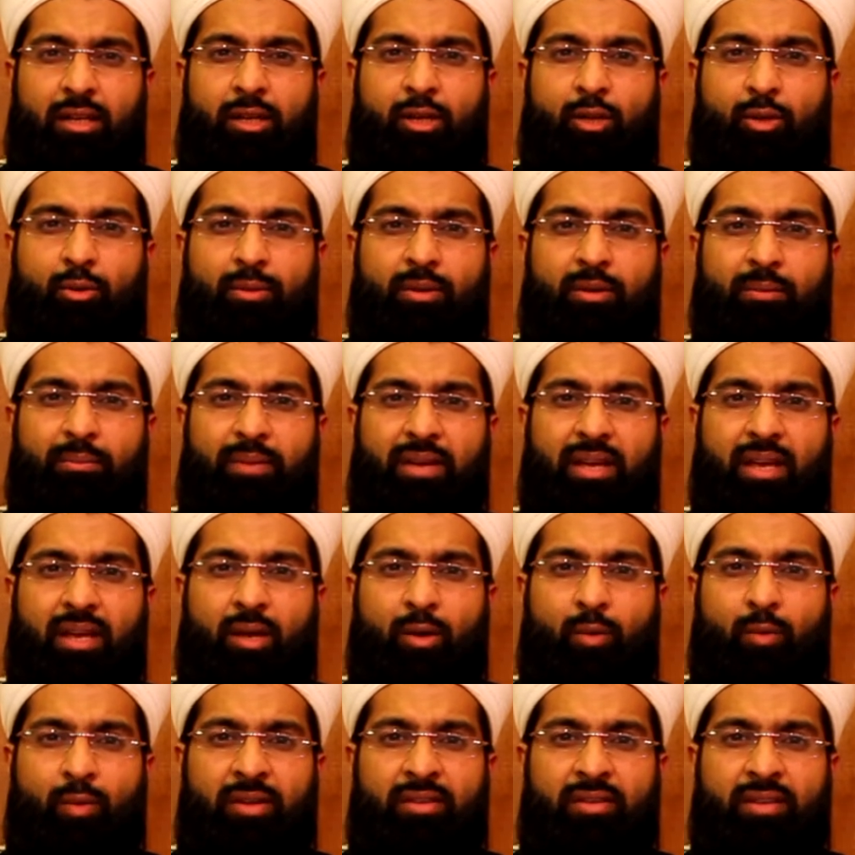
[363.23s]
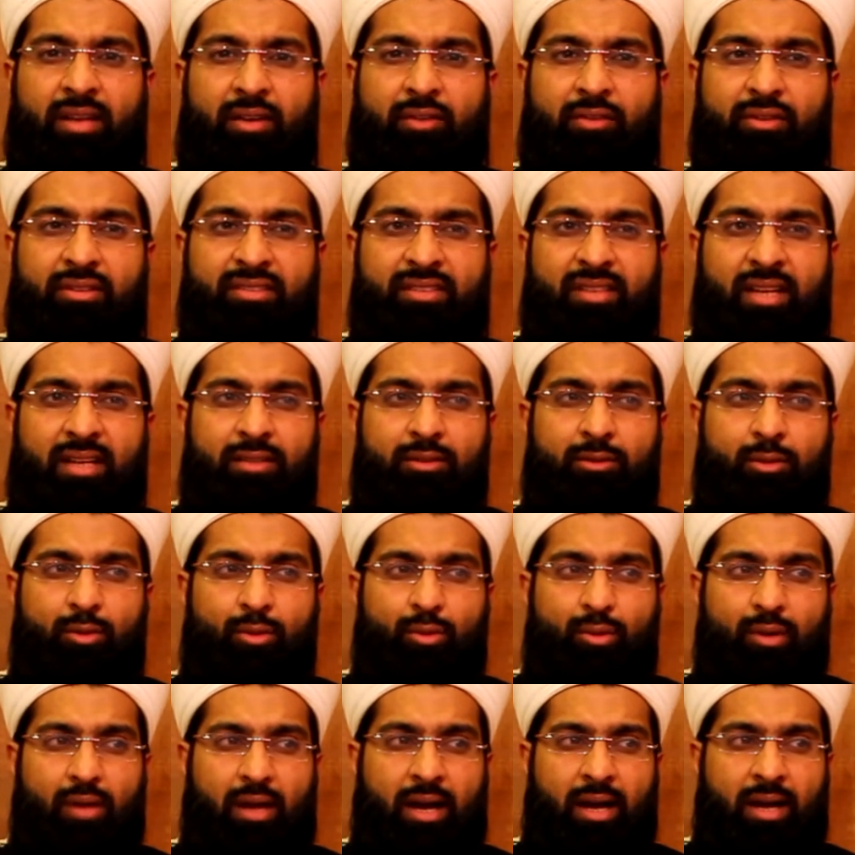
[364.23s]
human being, when they recite the
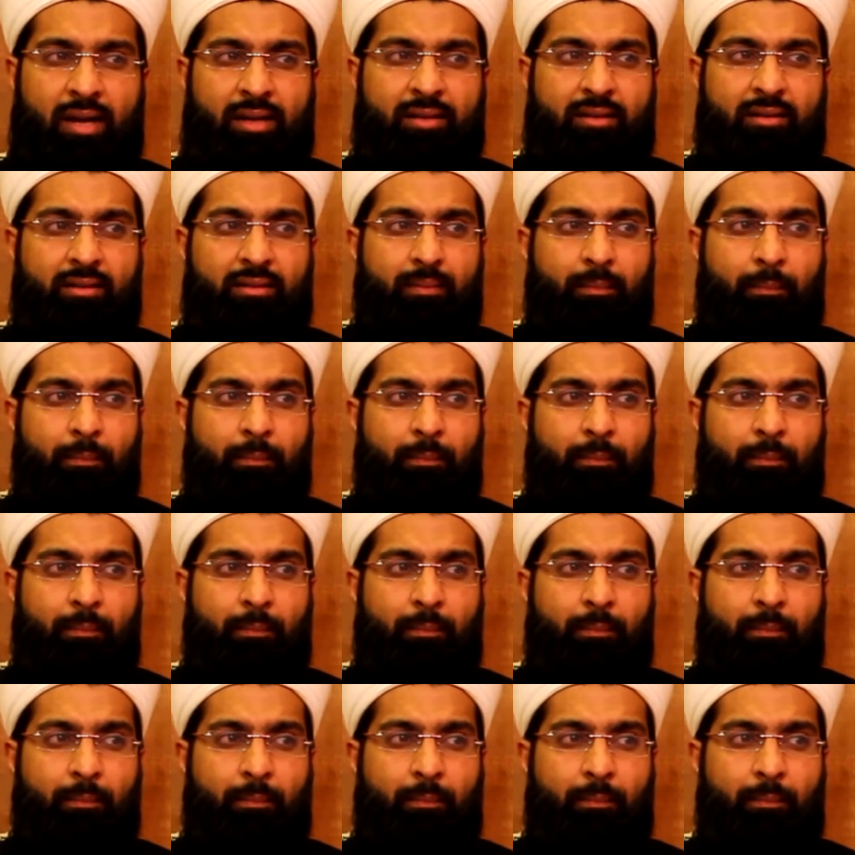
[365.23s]
Quran,